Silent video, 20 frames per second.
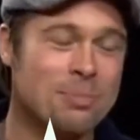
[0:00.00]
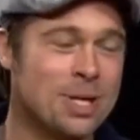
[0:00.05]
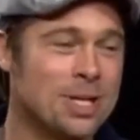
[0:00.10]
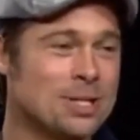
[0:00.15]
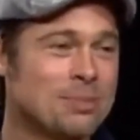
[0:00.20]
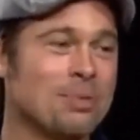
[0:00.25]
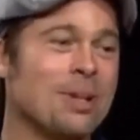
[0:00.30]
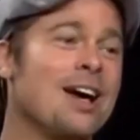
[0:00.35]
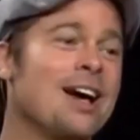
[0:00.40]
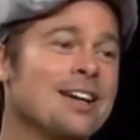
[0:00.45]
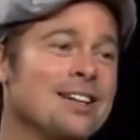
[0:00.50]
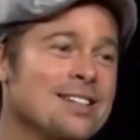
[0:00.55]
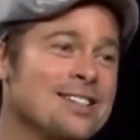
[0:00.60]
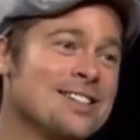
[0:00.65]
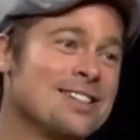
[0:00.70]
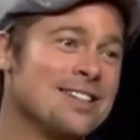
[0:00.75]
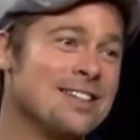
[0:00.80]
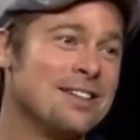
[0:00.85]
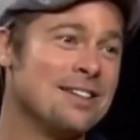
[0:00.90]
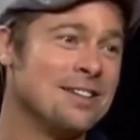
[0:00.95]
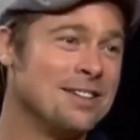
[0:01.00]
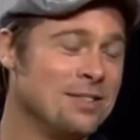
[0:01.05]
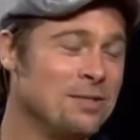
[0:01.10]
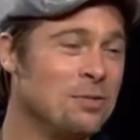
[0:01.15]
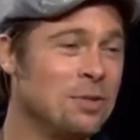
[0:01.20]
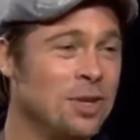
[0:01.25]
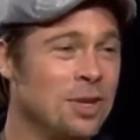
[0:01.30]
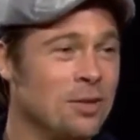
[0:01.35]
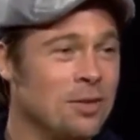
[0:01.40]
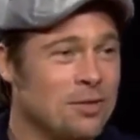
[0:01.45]
the pitch blackness,
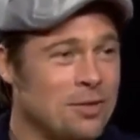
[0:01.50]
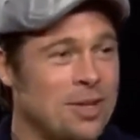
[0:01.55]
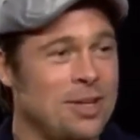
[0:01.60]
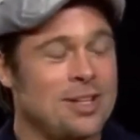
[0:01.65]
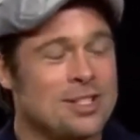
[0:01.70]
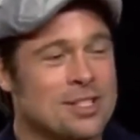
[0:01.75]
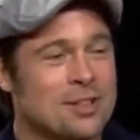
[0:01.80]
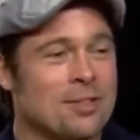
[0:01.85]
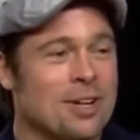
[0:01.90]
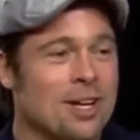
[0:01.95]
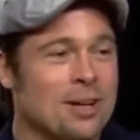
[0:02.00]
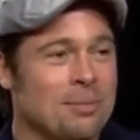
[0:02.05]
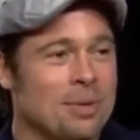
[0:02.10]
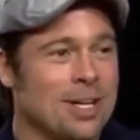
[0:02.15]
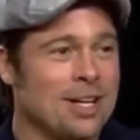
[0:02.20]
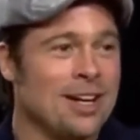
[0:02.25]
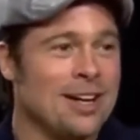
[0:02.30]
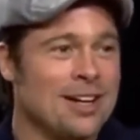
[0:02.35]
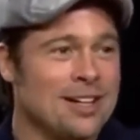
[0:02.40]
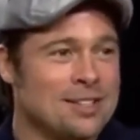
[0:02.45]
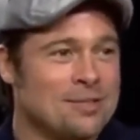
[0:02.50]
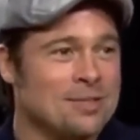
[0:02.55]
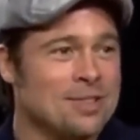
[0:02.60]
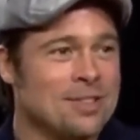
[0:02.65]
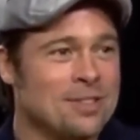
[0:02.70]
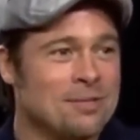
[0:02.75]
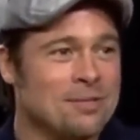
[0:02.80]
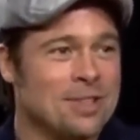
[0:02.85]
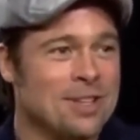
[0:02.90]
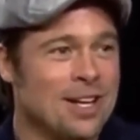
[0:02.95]
and you know he's surrounded by
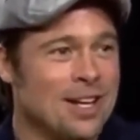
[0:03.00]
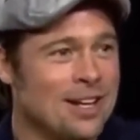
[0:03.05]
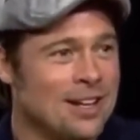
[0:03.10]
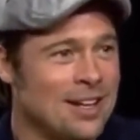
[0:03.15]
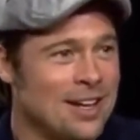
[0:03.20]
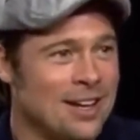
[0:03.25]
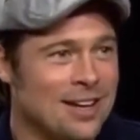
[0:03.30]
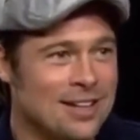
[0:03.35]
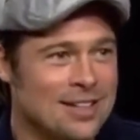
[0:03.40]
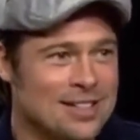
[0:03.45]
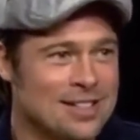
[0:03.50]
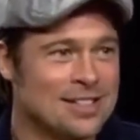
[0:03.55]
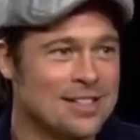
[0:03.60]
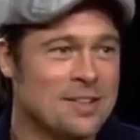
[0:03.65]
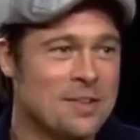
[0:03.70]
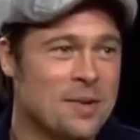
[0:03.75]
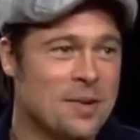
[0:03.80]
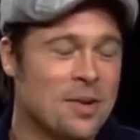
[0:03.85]
guys with AKs.